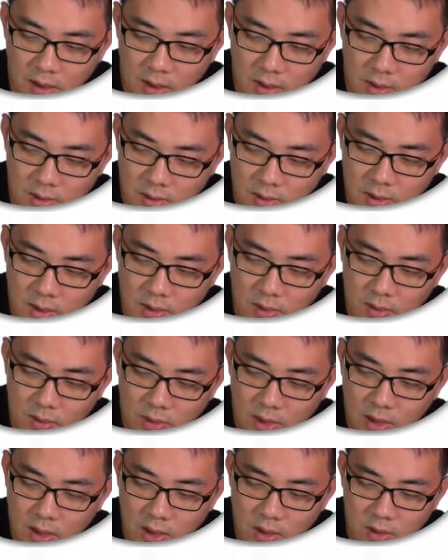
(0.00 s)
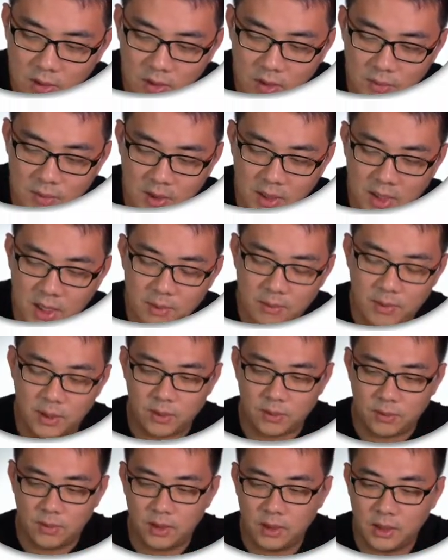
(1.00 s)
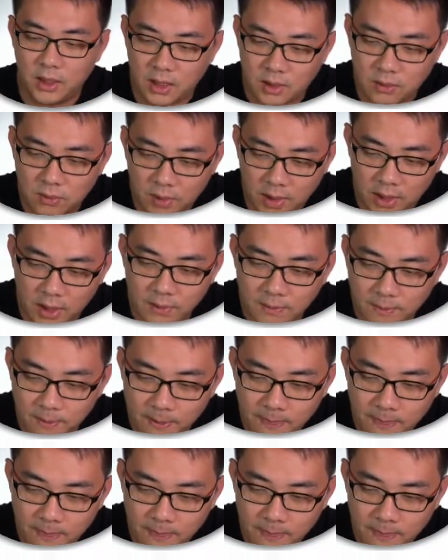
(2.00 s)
So this whole thing here will just be k plus 1. That's why